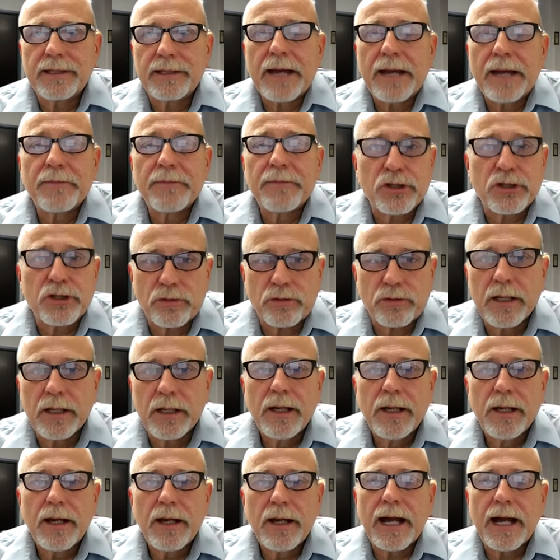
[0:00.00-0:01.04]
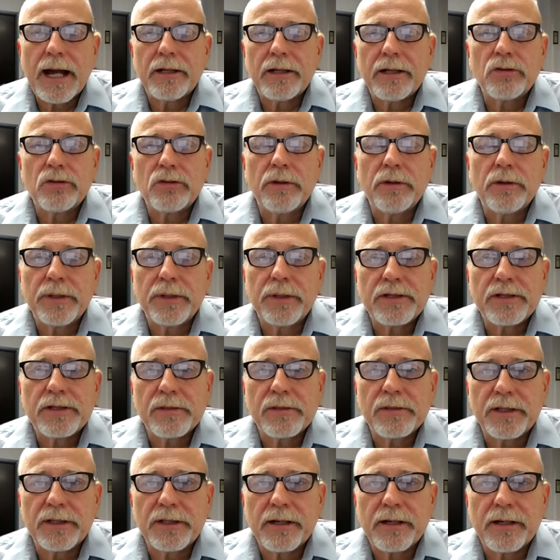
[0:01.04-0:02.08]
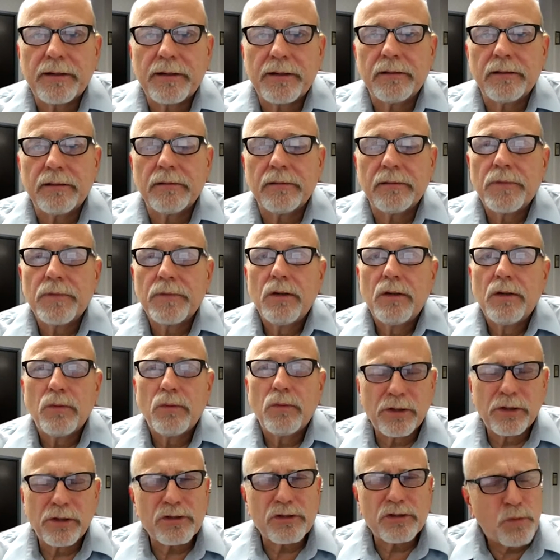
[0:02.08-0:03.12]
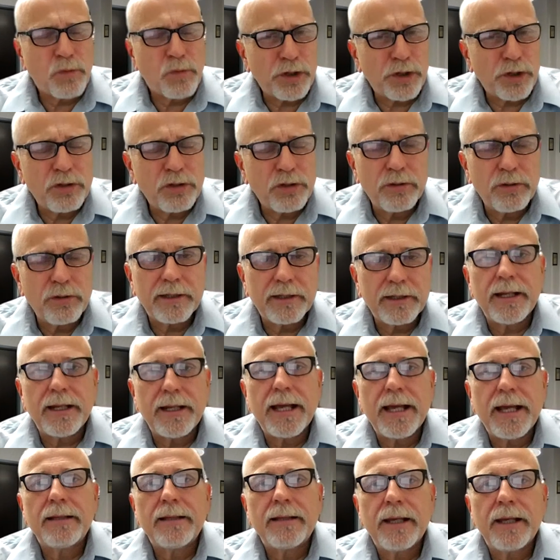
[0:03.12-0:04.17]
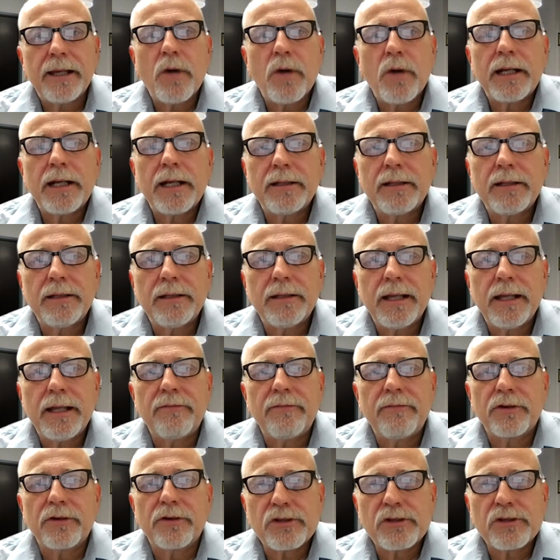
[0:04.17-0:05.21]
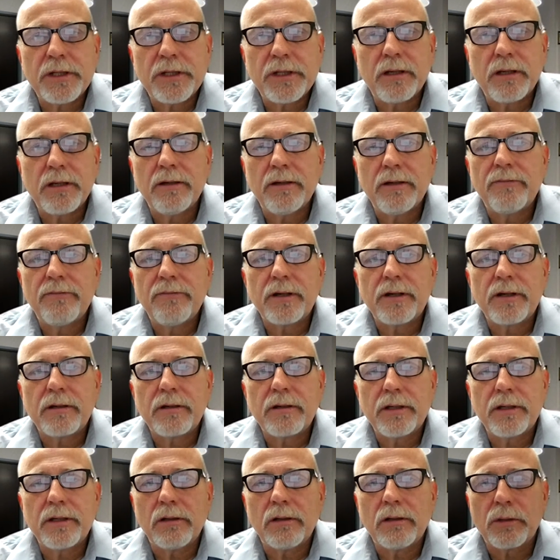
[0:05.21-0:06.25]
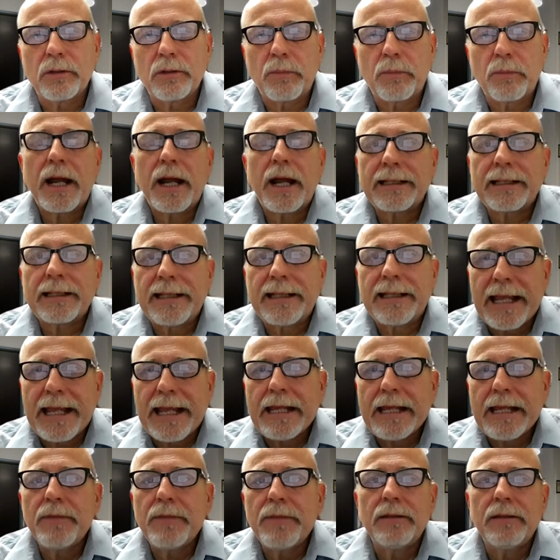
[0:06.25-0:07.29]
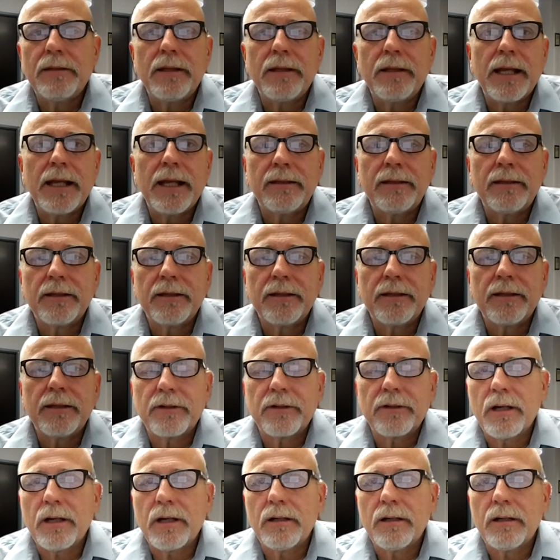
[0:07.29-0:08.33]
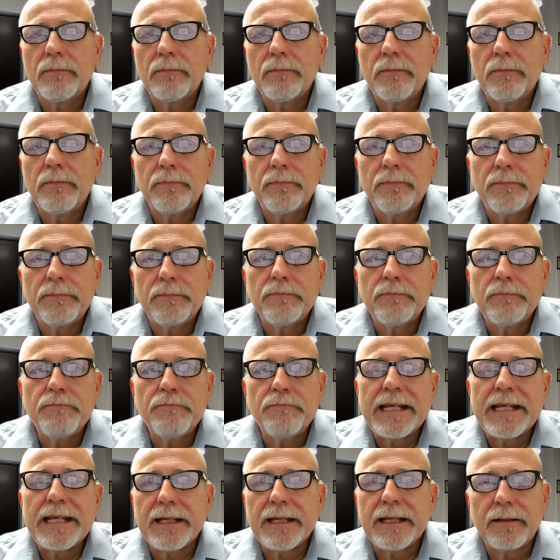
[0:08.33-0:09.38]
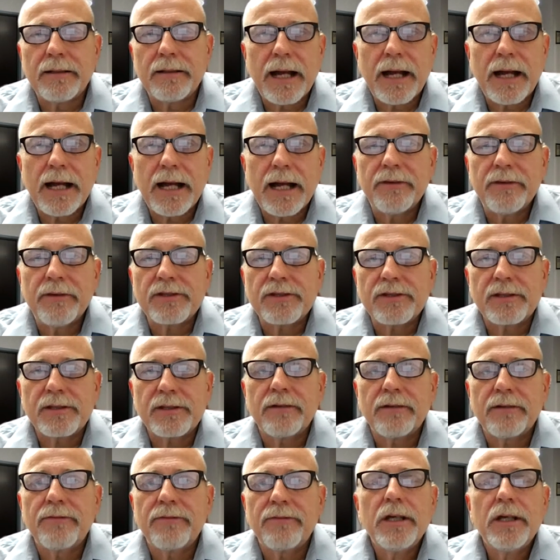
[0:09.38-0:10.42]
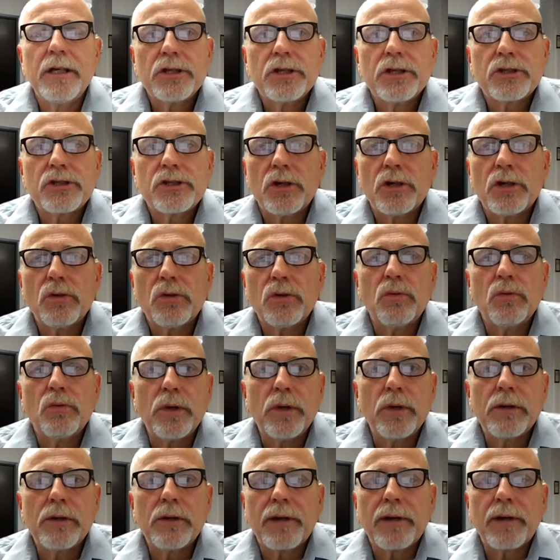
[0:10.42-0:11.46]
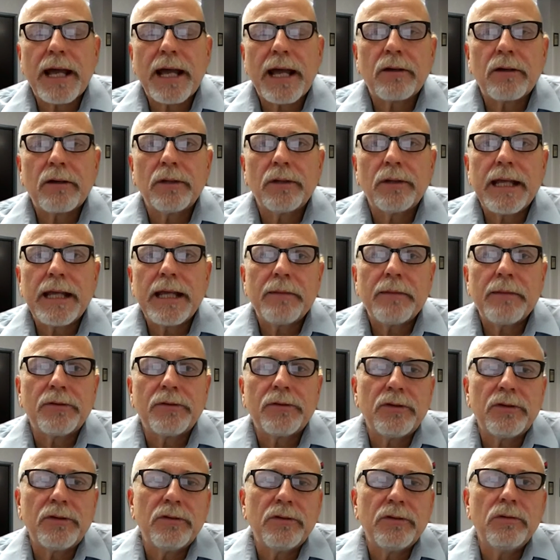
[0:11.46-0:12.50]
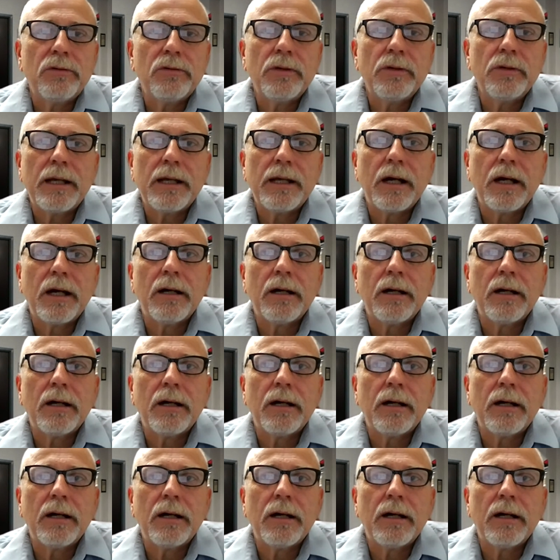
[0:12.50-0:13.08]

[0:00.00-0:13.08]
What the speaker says: chemistry onto a piece of material. Well, there was more to it than that. They wanted an advertisement of their product name and different media on this stuff. So we were not only able to